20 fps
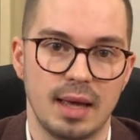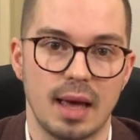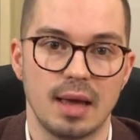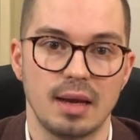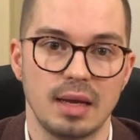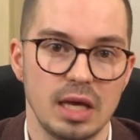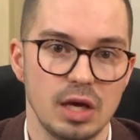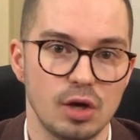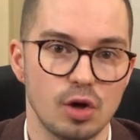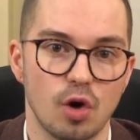
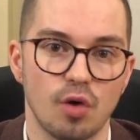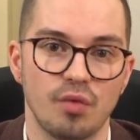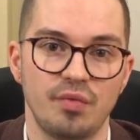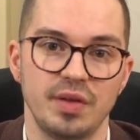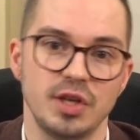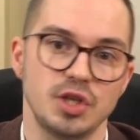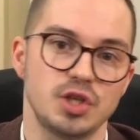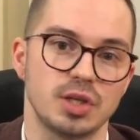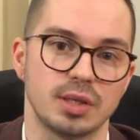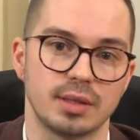and
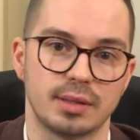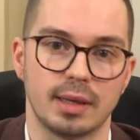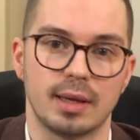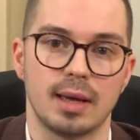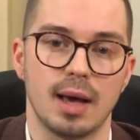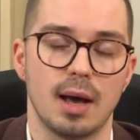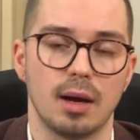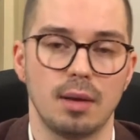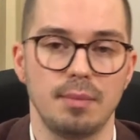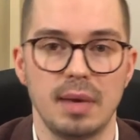eco-efficient
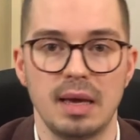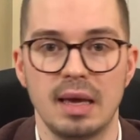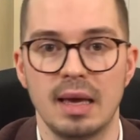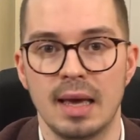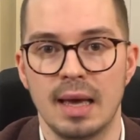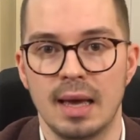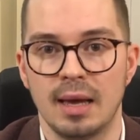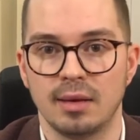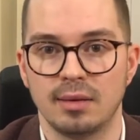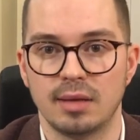economy
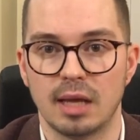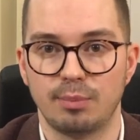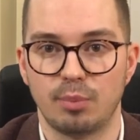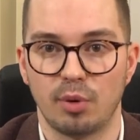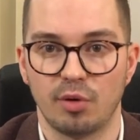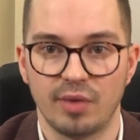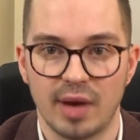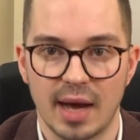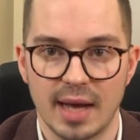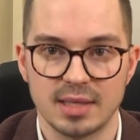that
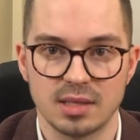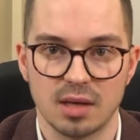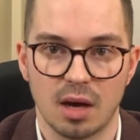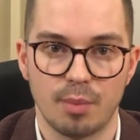provides